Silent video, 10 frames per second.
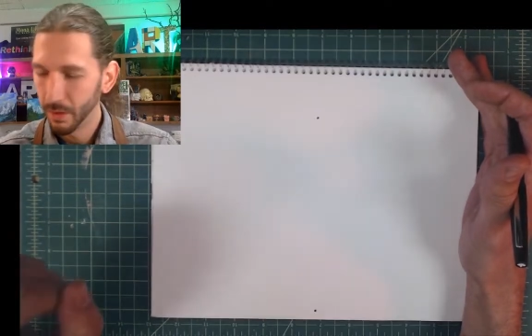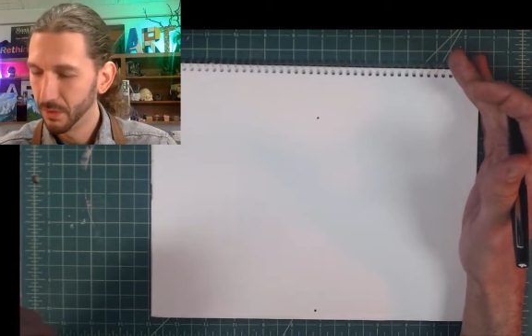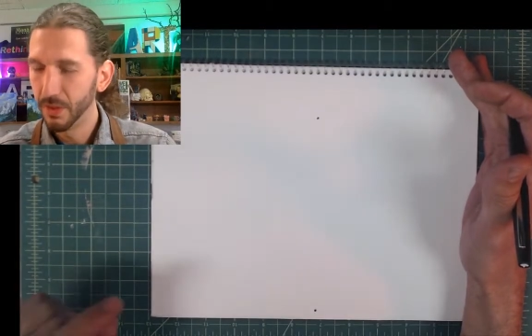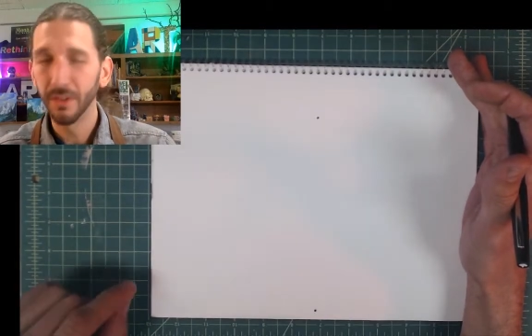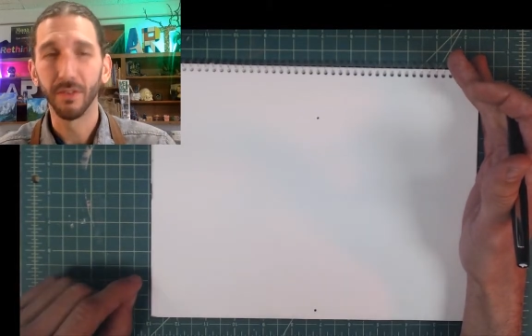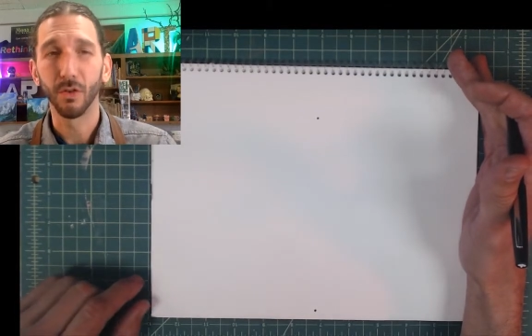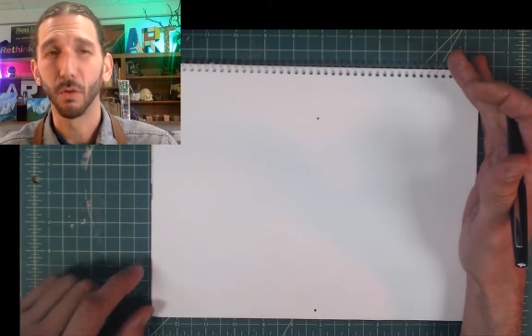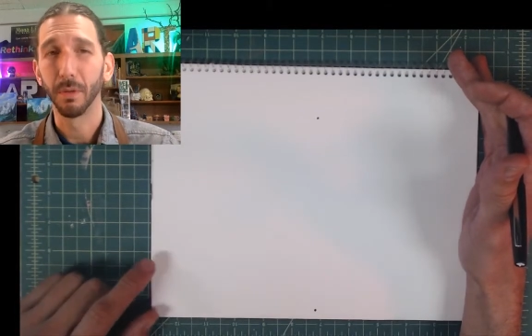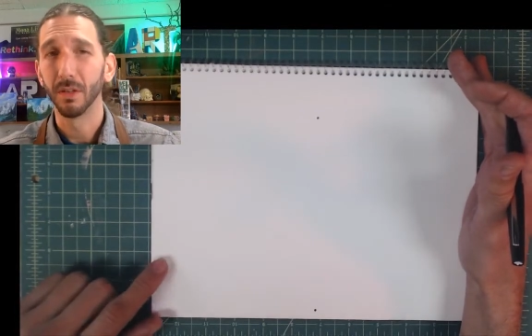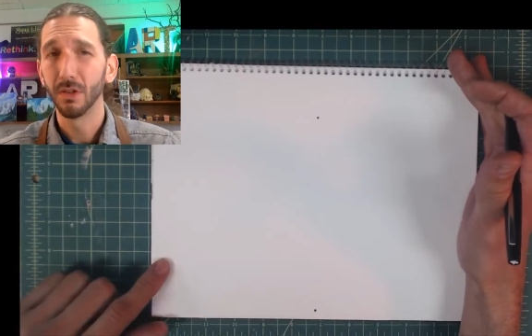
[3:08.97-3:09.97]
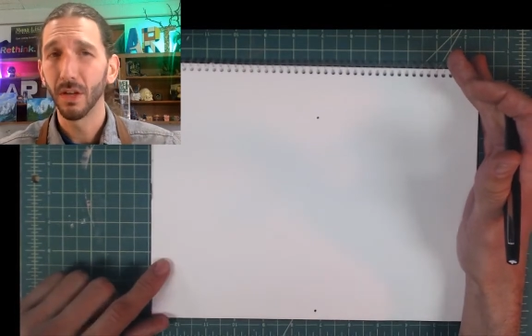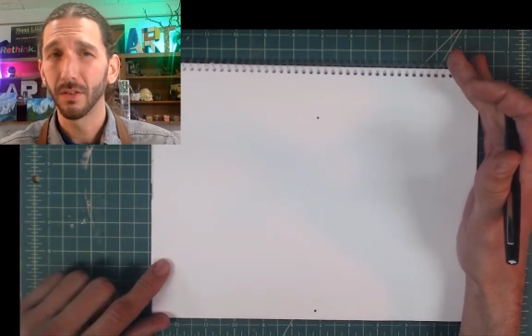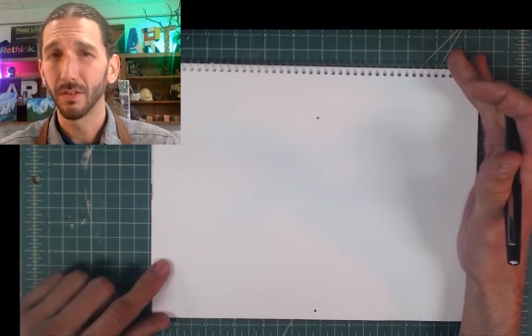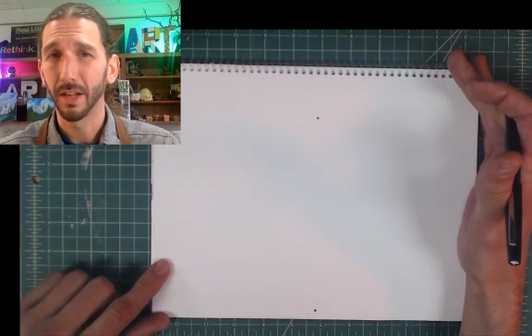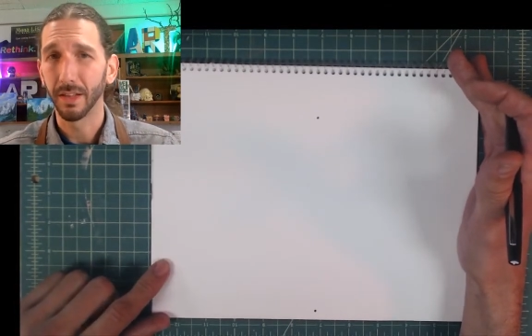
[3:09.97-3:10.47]
This is going to be
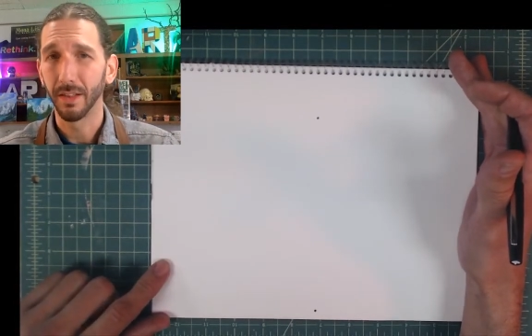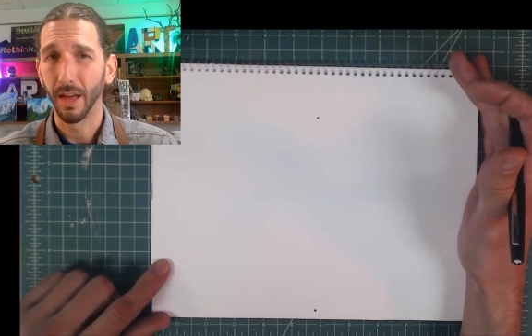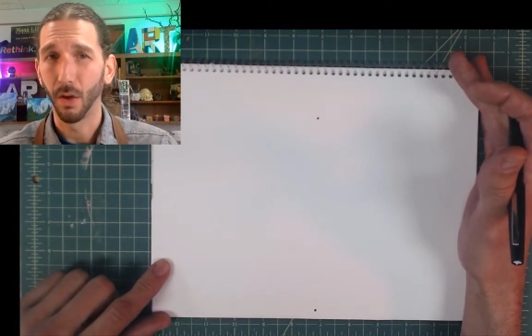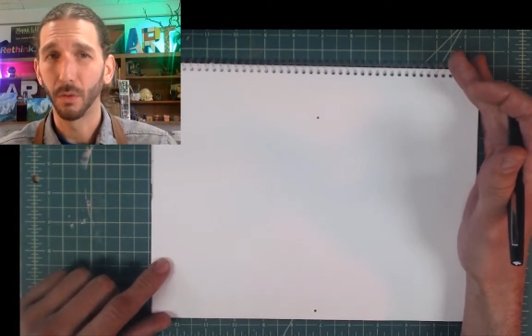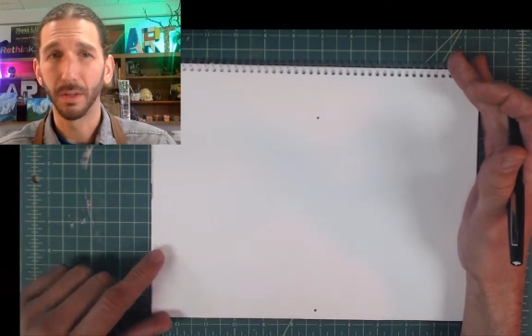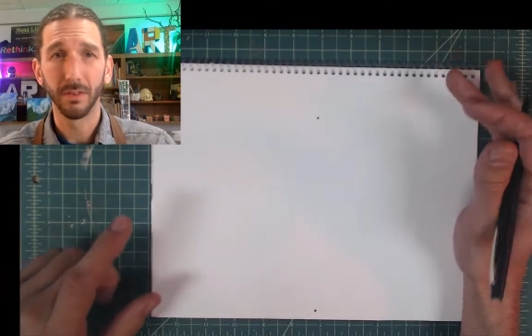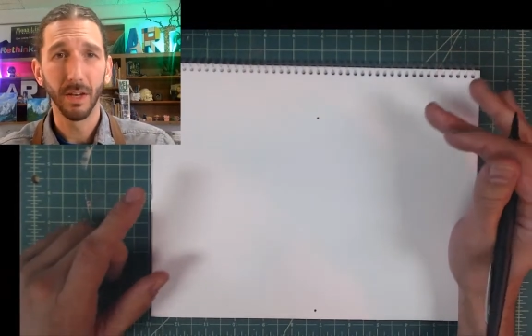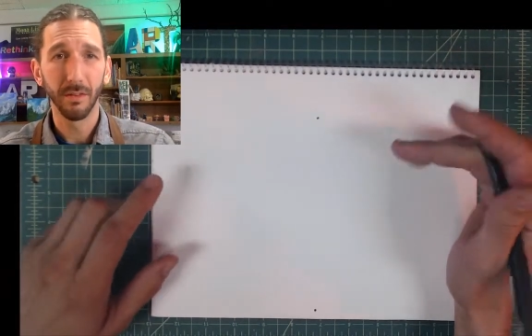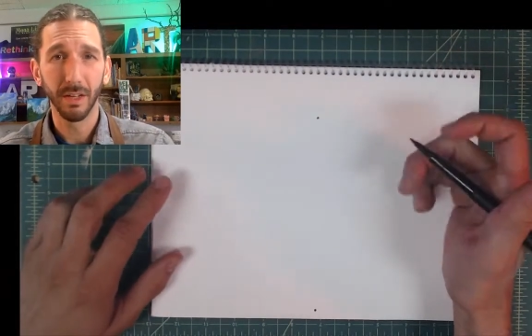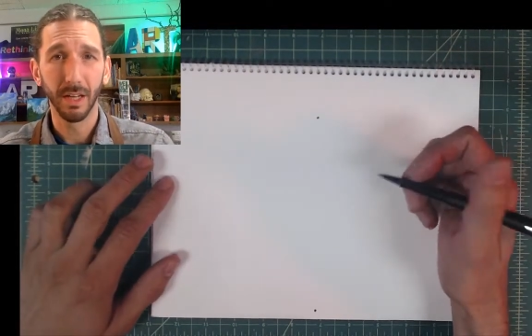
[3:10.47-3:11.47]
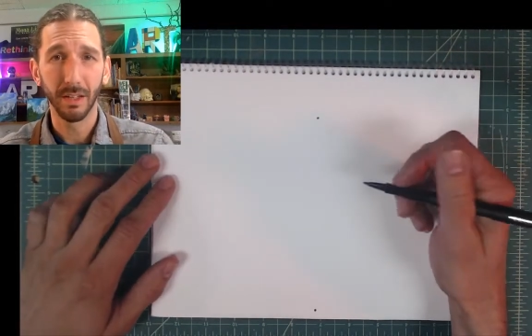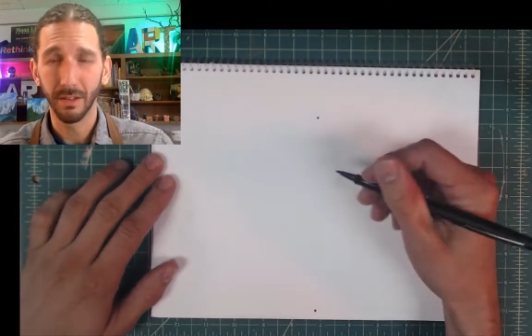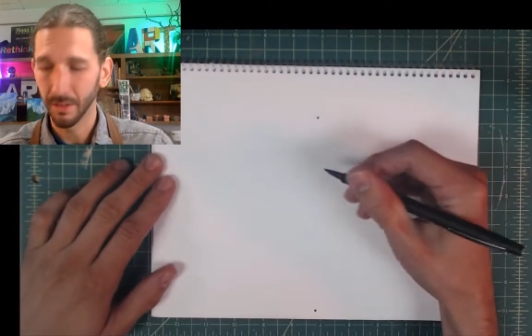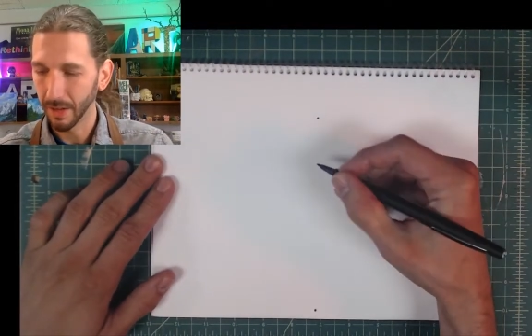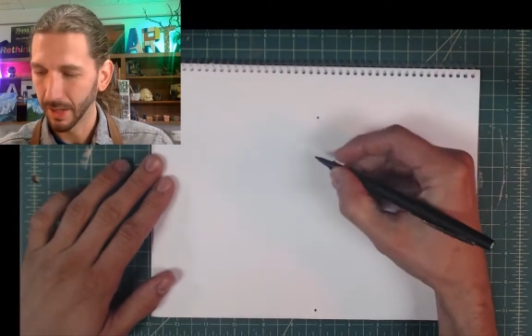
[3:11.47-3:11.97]
just like that, only instead of
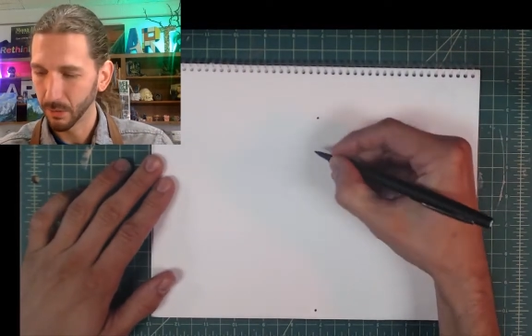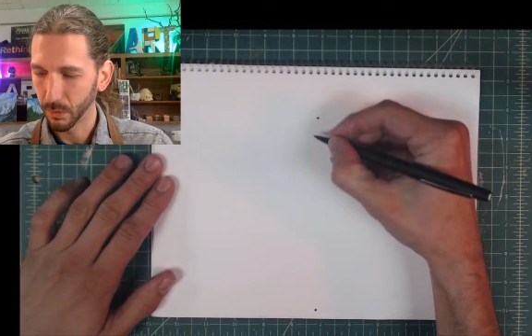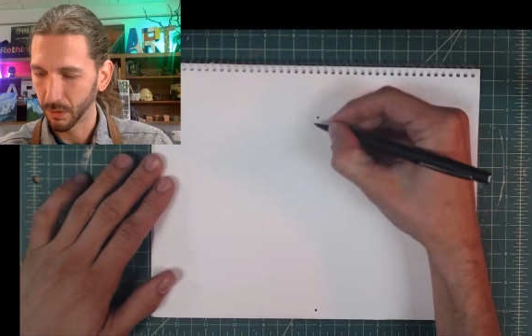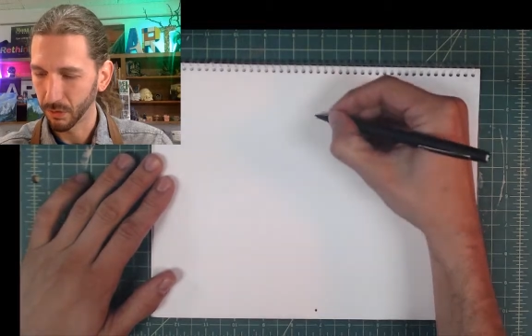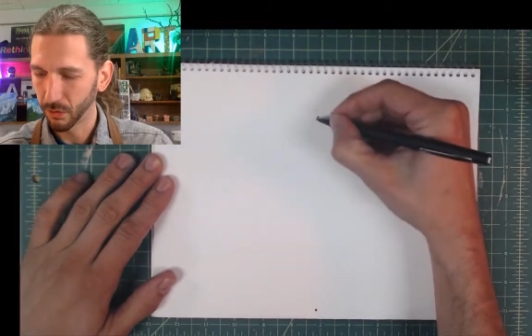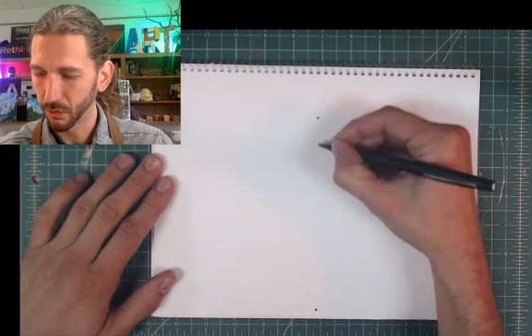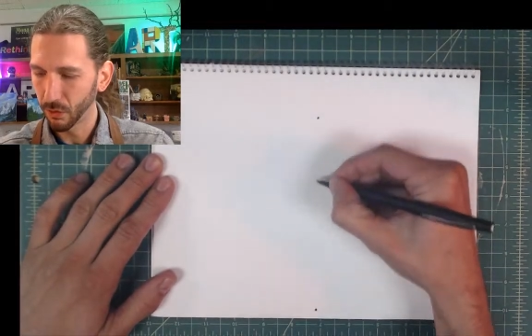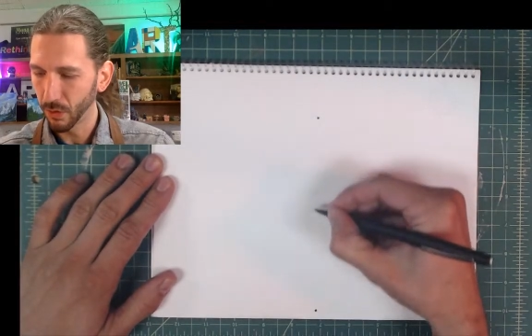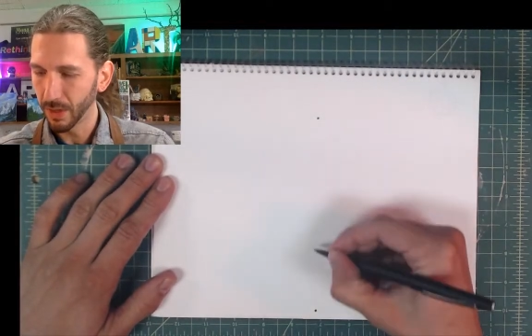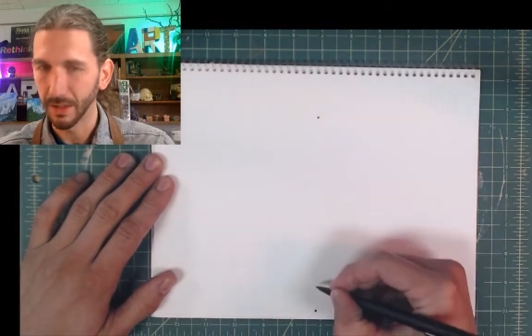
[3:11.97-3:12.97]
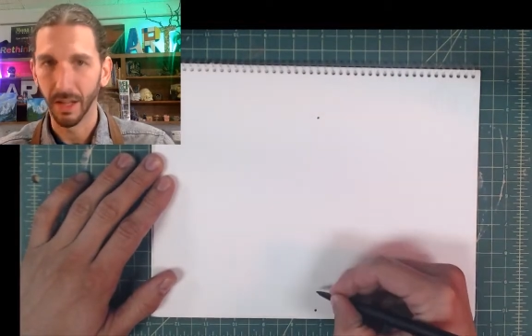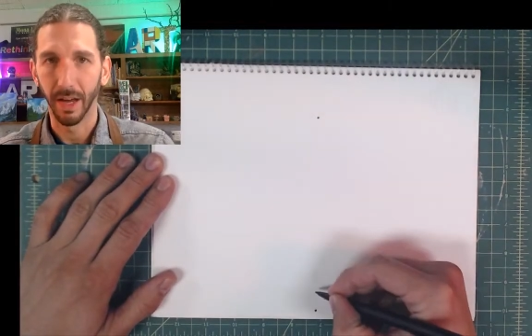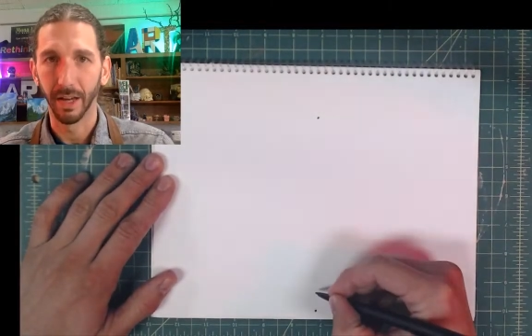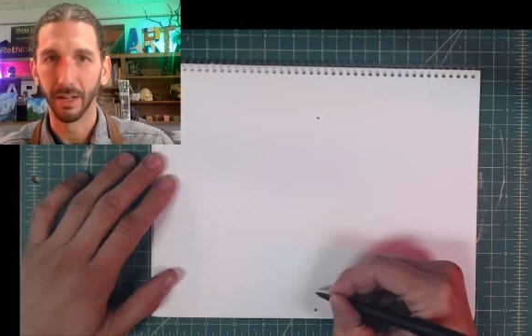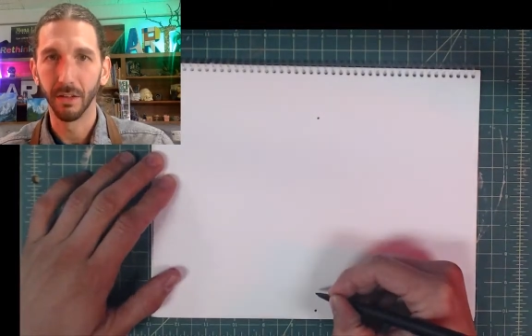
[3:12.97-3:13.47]
connecting the dots with a straight
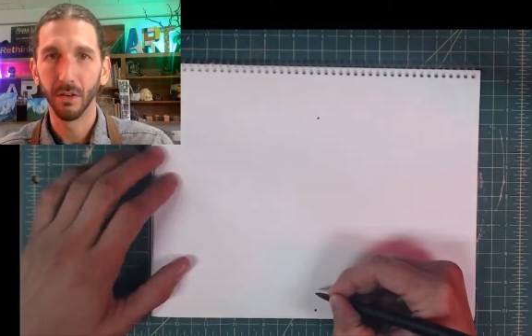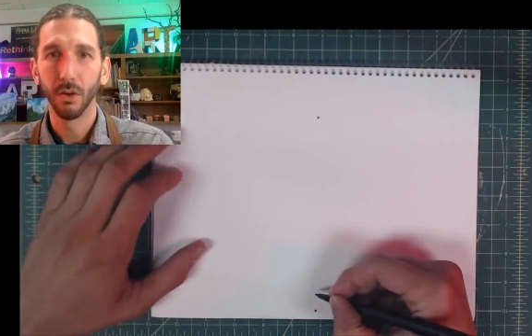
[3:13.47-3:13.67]
line,